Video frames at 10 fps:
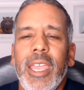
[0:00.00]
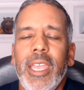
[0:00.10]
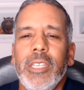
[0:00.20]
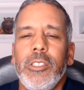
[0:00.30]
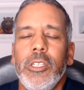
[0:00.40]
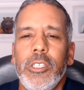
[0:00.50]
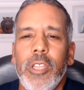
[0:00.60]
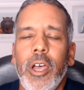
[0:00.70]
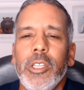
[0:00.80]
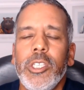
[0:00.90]
is to
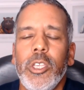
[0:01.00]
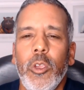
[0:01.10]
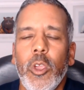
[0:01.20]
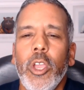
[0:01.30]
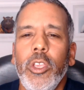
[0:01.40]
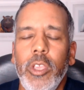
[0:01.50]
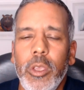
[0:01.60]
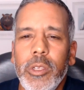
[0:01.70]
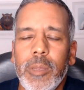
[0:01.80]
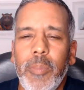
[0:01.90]
start to
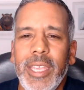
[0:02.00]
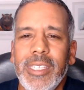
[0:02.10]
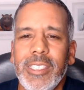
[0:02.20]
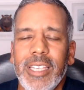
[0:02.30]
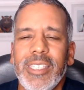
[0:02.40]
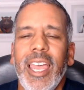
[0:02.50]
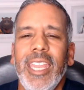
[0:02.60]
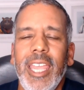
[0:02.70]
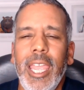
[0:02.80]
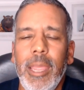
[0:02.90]
use the basics
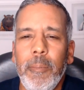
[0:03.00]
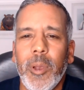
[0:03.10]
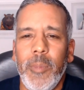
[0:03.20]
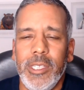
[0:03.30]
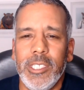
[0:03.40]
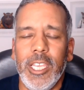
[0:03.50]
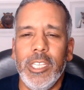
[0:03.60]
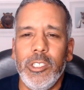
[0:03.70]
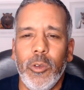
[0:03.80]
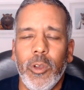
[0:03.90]
and implement it
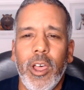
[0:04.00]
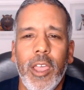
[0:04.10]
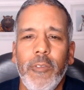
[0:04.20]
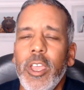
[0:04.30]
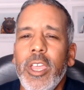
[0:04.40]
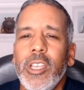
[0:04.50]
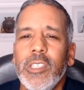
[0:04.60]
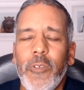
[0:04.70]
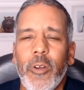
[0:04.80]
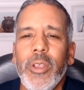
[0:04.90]
into your life, because
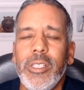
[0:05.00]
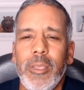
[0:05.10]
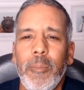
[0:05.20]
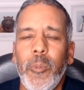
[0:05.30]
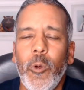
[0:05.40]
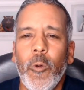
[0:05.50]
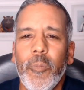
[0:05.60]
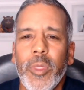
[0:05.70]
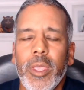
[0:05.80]
it's very simple.